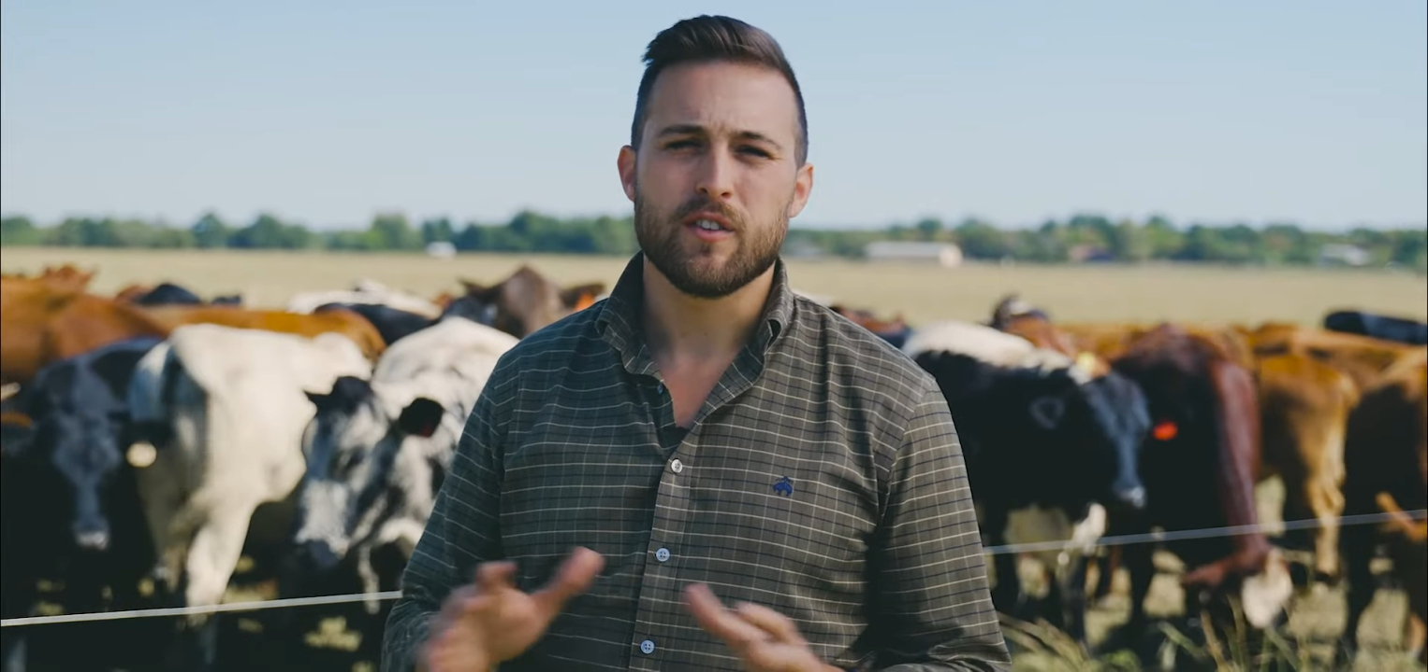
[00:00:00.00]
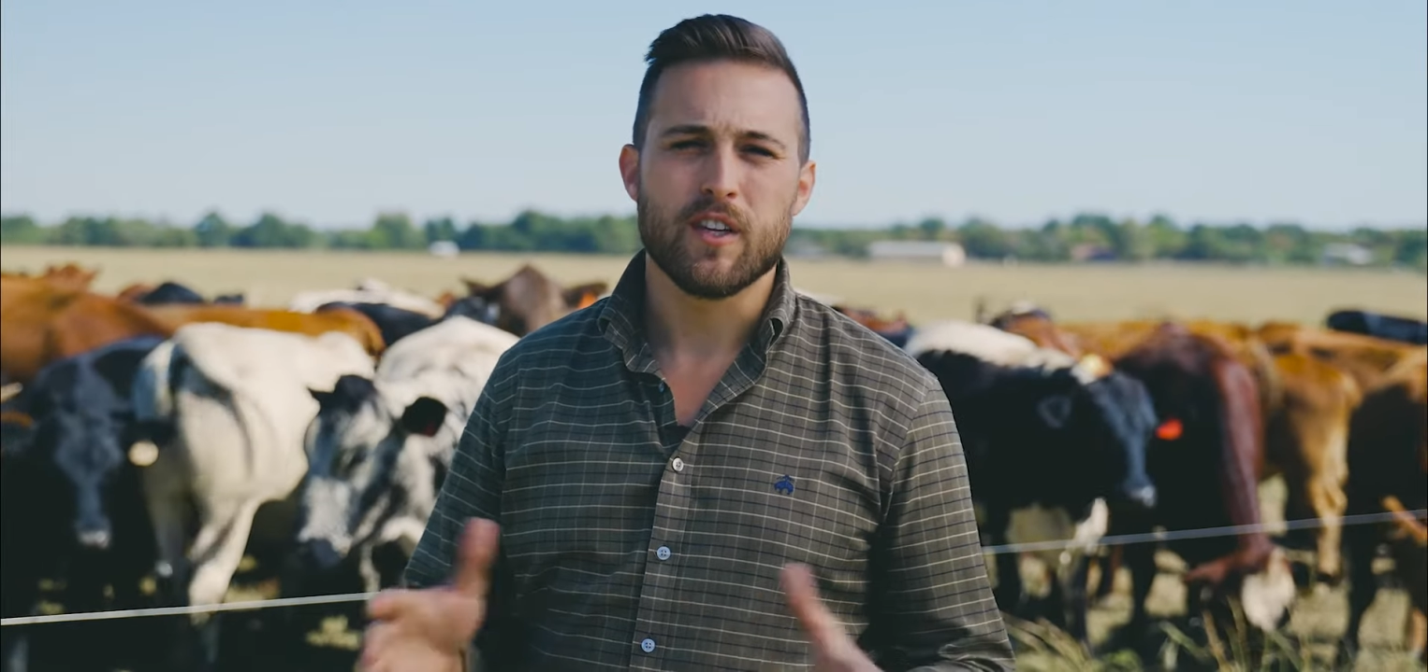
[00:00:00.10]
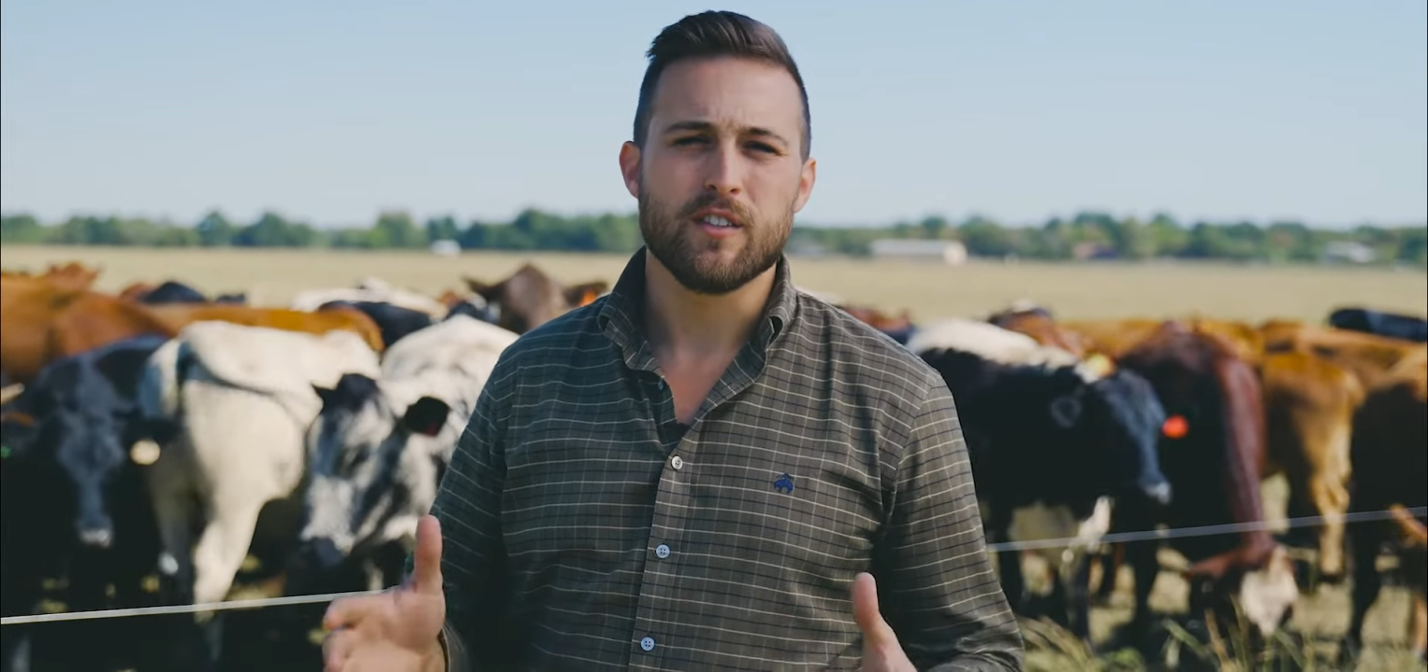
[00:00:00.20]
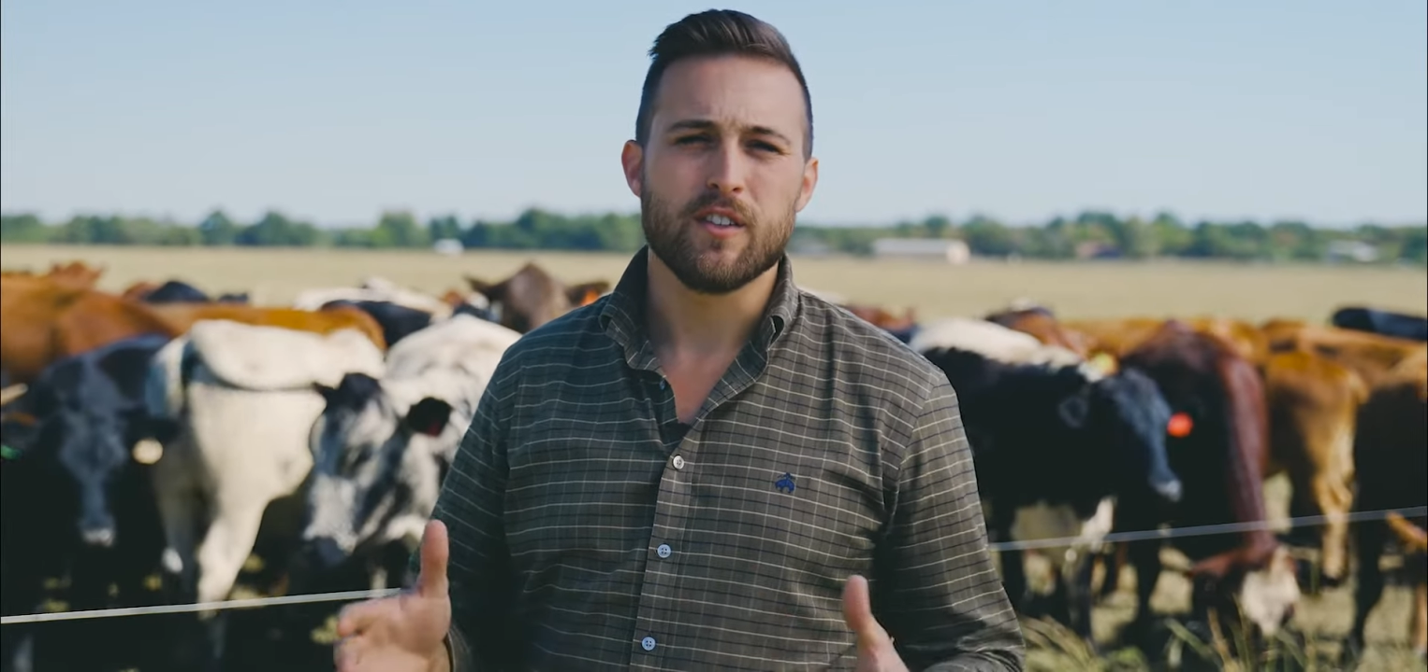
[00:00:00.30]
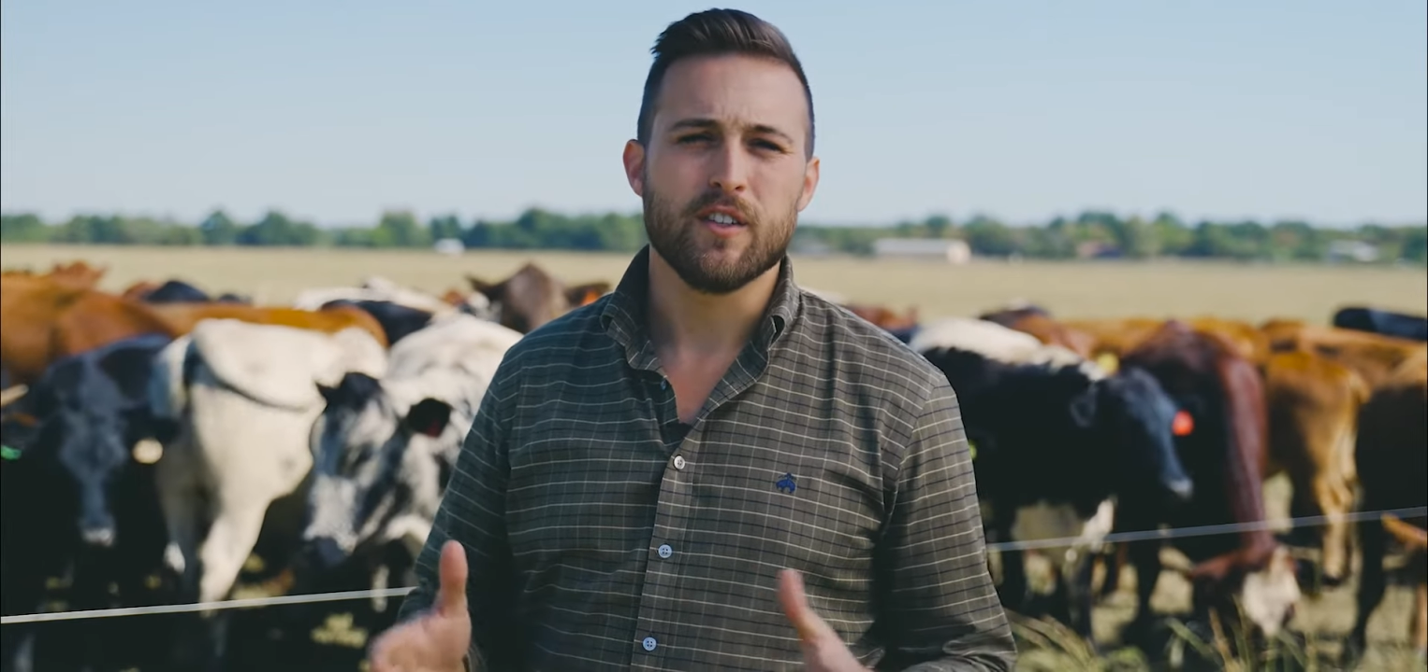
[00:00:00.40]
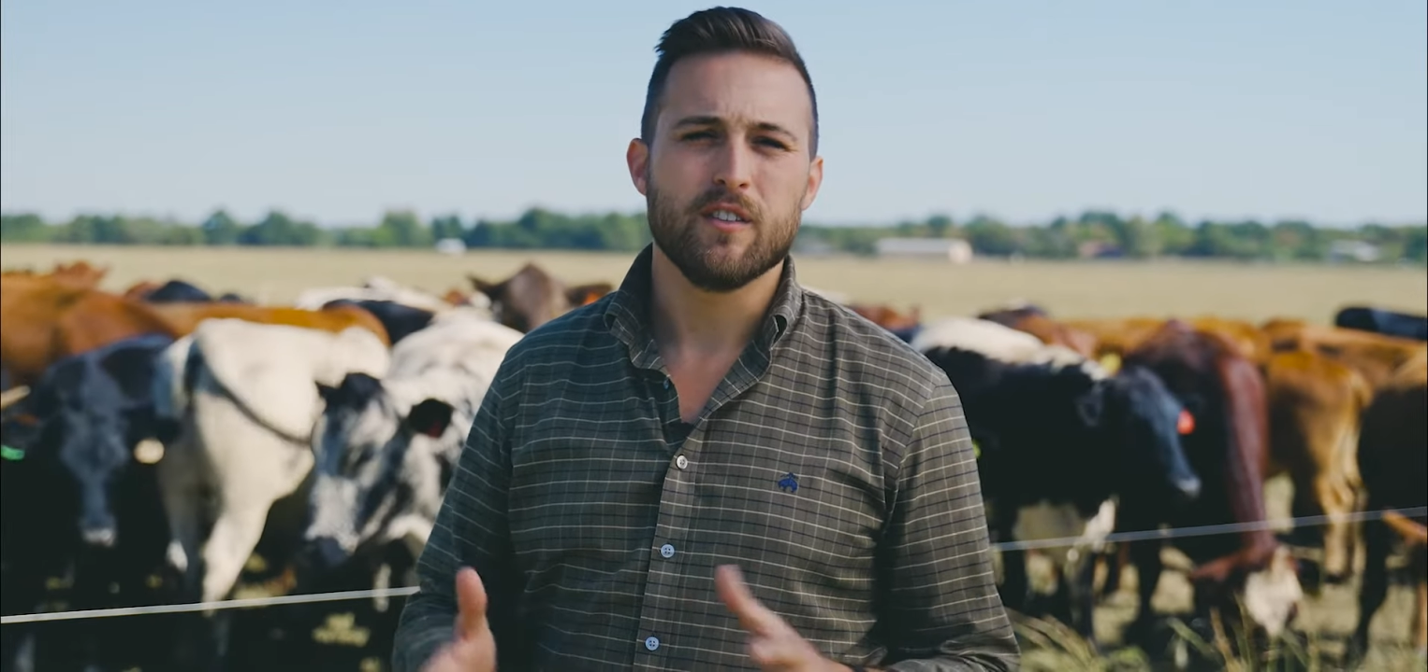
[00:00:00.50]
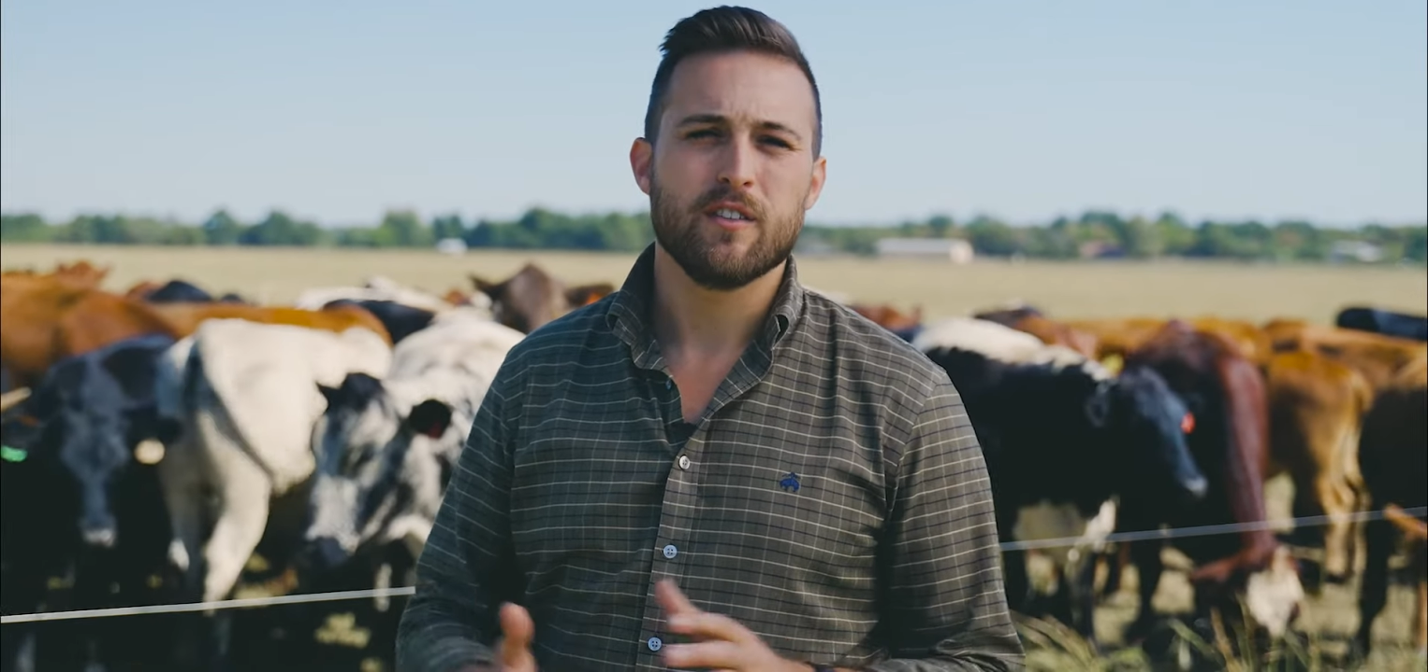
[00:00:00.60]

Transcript: that's it.